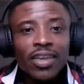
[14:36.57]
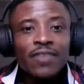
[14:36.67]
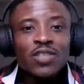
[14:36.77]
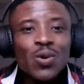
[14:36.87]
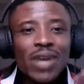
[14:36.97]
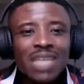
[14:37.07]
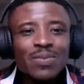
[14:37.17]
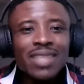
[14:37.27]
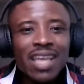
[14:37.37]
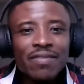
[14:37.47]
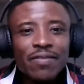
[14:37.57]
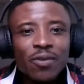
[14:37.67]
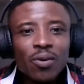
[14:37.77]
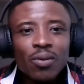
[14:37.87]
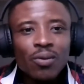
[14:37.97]
If someone has been there
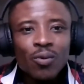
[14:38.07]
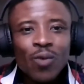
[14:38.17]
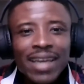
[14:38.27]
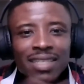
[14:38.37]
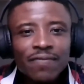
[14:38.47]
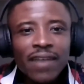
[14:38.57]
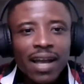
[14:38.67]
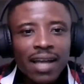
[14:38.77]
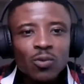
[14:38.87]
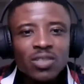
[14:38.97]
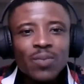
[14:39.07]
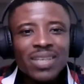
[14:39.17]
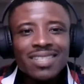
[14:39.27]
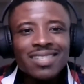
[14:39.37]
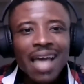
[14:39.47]
before, why is it vacant? Was the
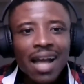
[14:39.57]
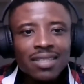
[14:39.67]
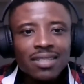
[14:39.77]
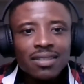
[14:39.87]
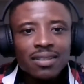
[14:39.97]
person sacked?